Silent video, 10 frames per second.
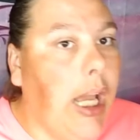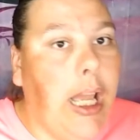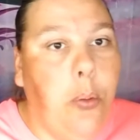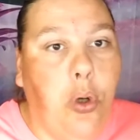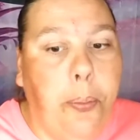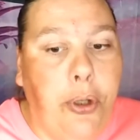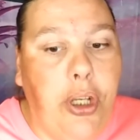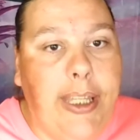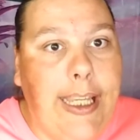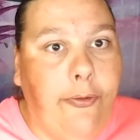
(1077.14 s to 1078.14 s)
will
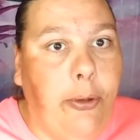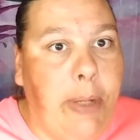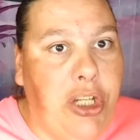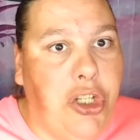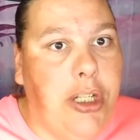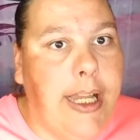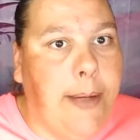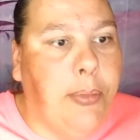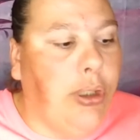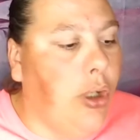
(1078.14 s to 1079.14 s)
put the information
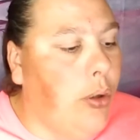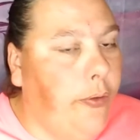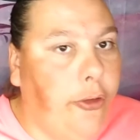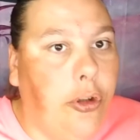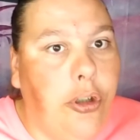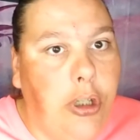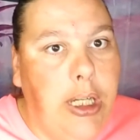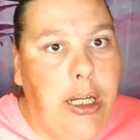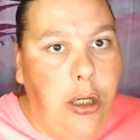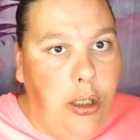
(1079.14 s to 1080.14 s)
down below for
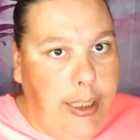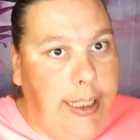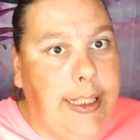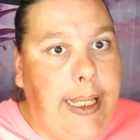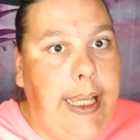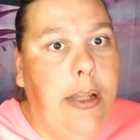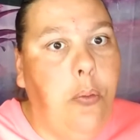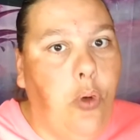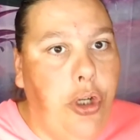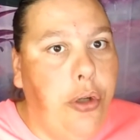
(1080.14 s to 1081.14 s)
this kit
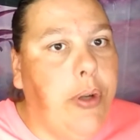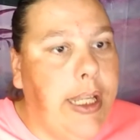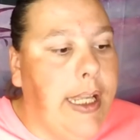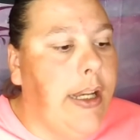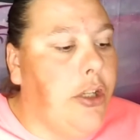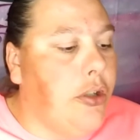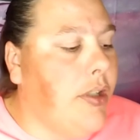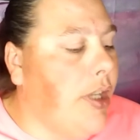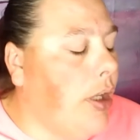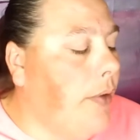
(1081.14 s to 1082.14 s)
where you can get it
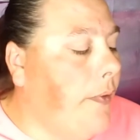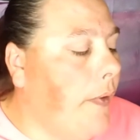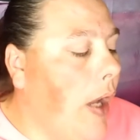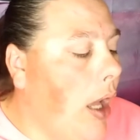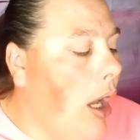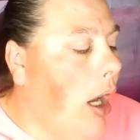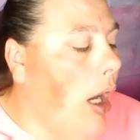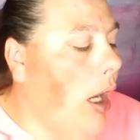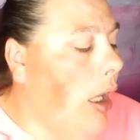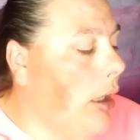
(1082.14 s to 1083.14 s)
yourself.
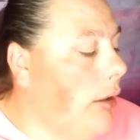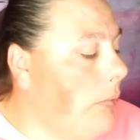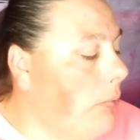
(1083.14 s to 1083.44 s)
I